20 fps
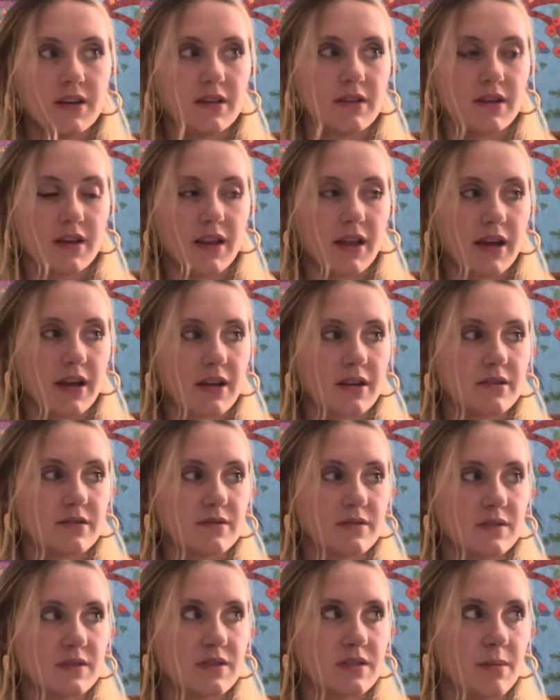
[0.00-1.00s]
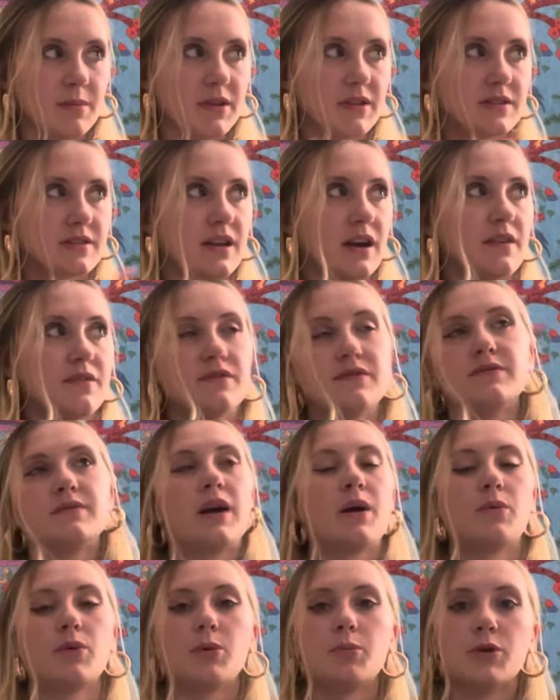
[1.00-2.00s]
that like some of the stuff
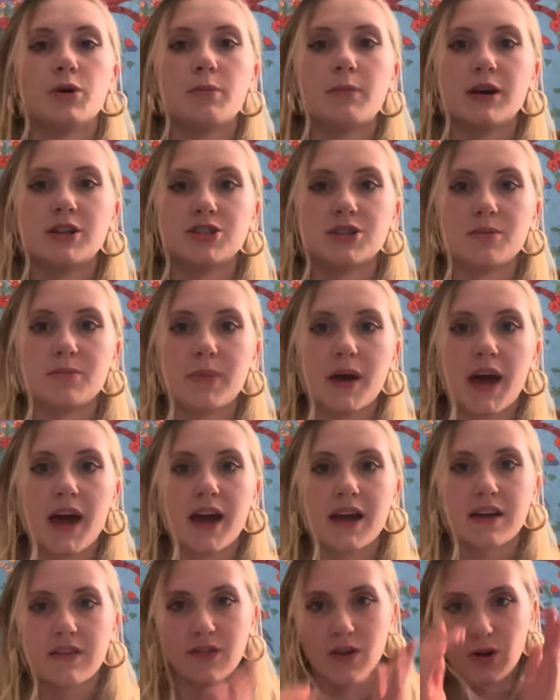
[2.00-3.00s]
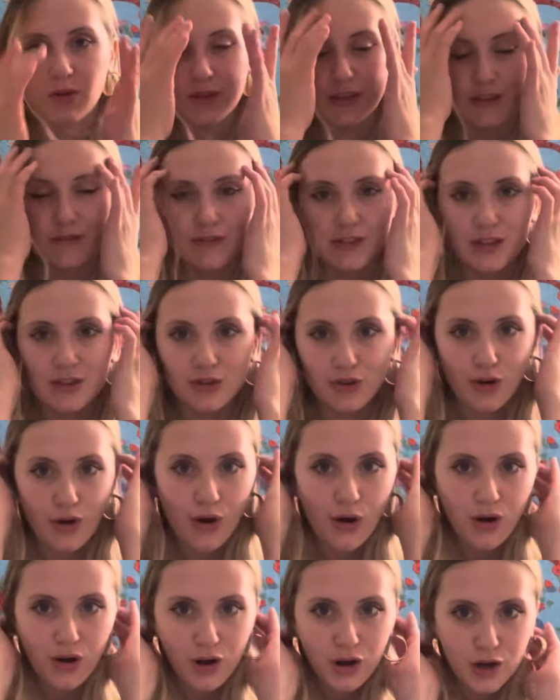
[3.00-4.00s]
I will put in my gym bag and then I'll leave it in the
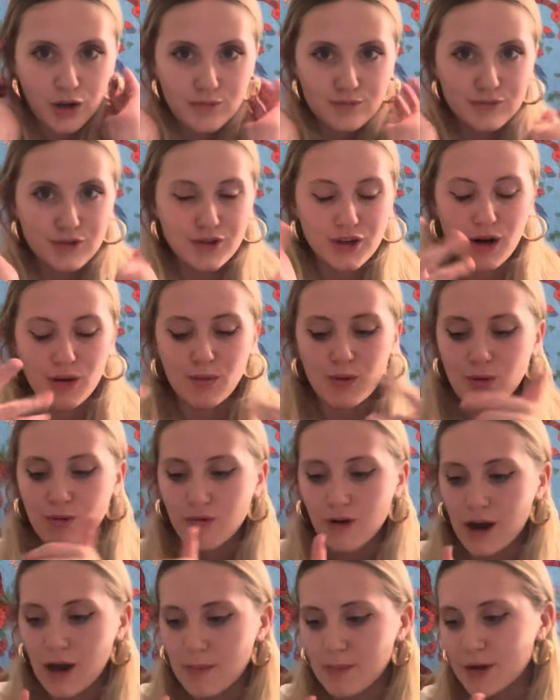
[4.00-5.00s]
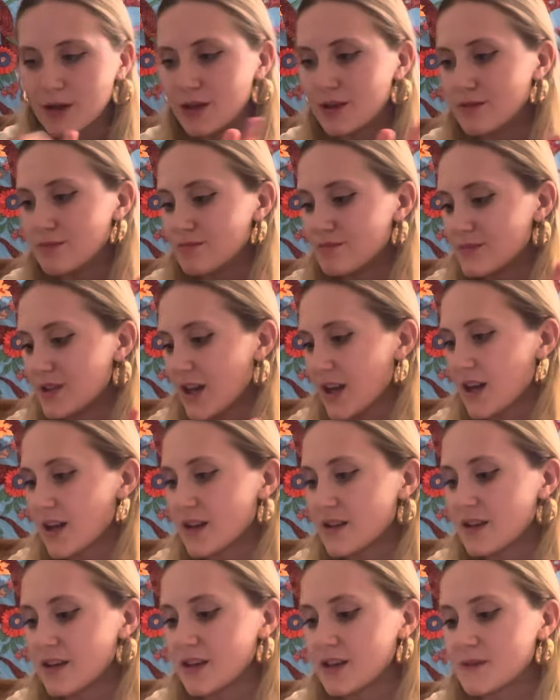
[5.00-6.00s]
car and then I won't grab it and that kind
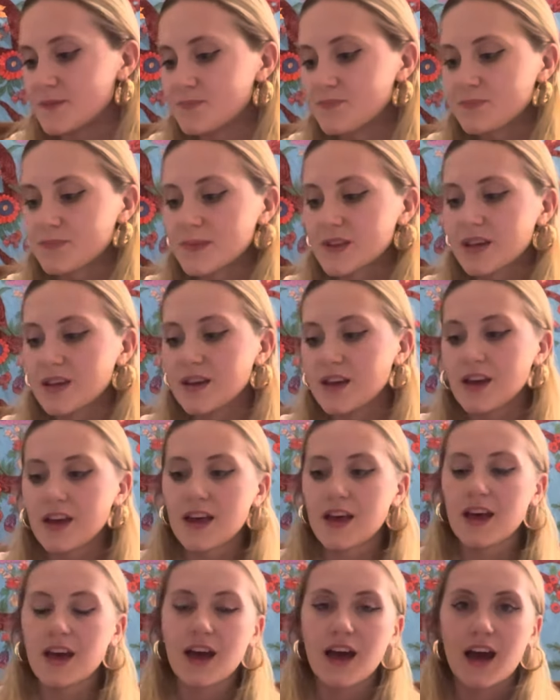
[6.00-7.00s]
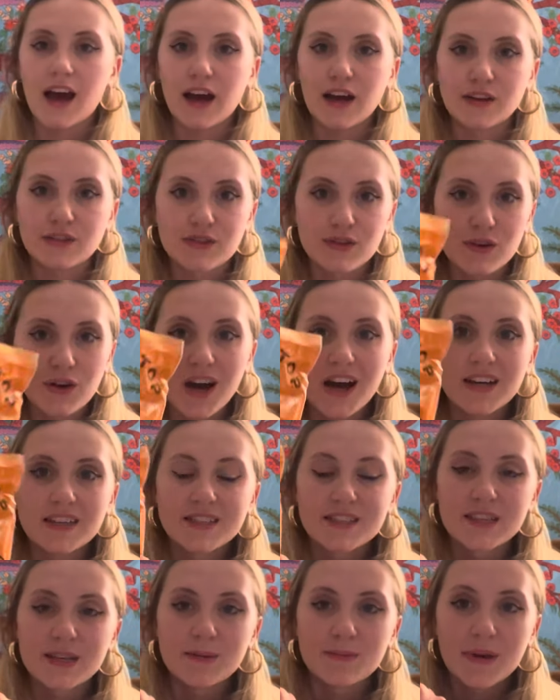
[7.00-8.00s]
of thing. I also got
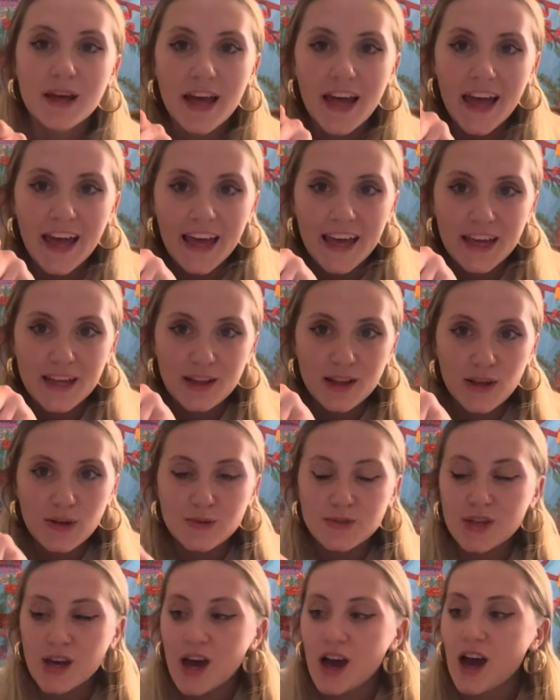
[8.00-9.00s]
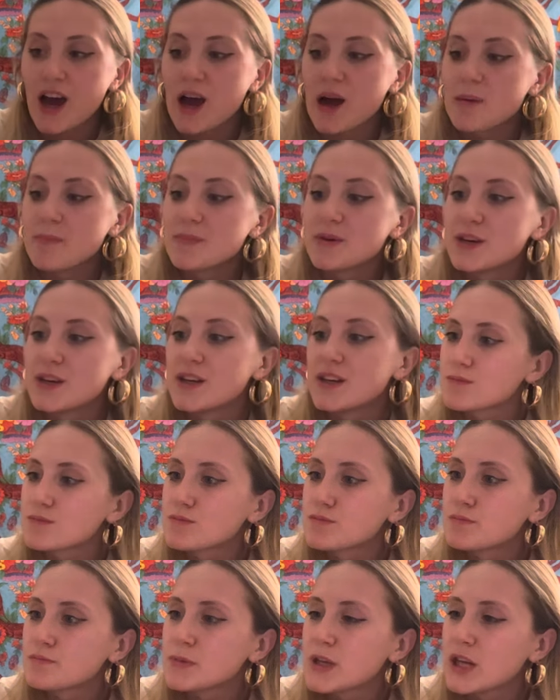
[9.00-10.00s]
some Halo Top
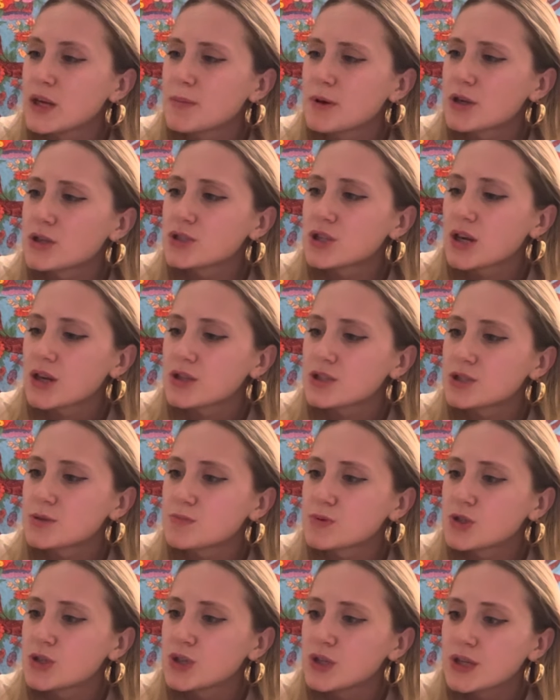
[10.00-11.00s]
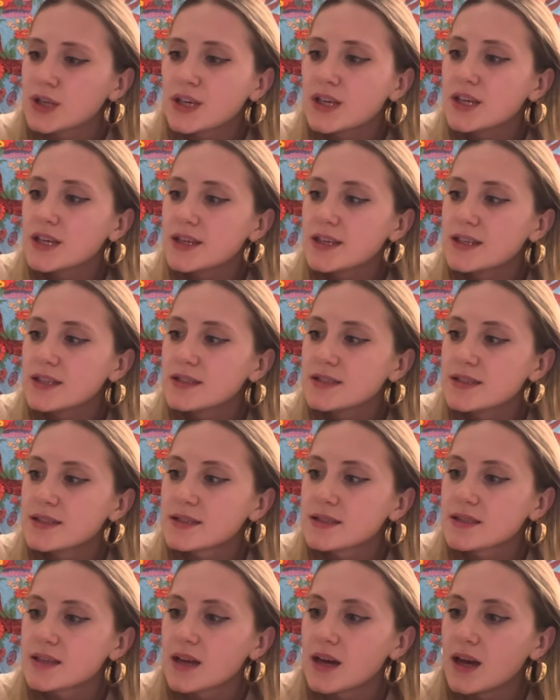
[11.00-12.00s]
peanut butter chocolate chip
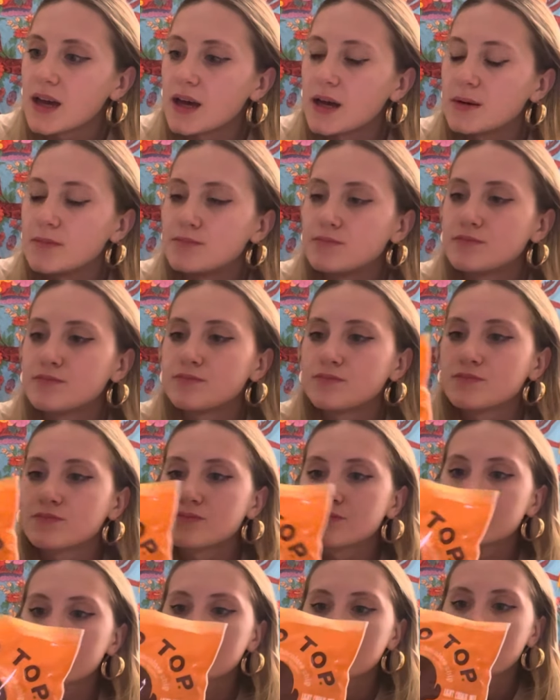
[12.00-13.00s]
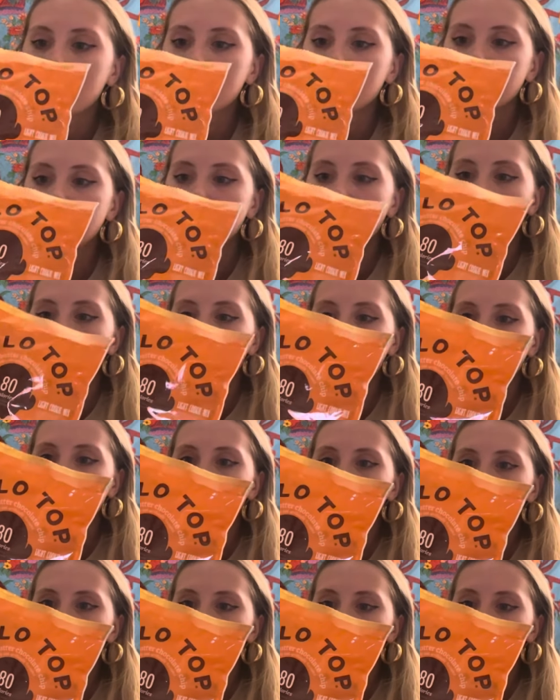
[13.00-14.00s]
cookies. Um, you gotta have me a
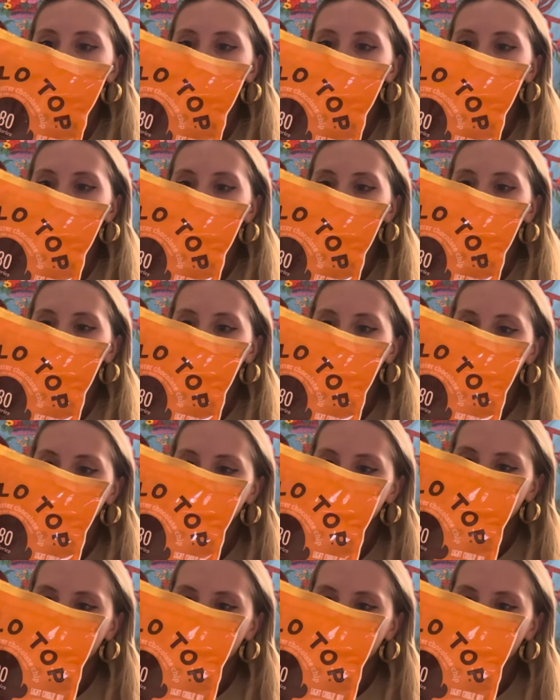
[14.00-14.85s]
little sweet, but I wanted to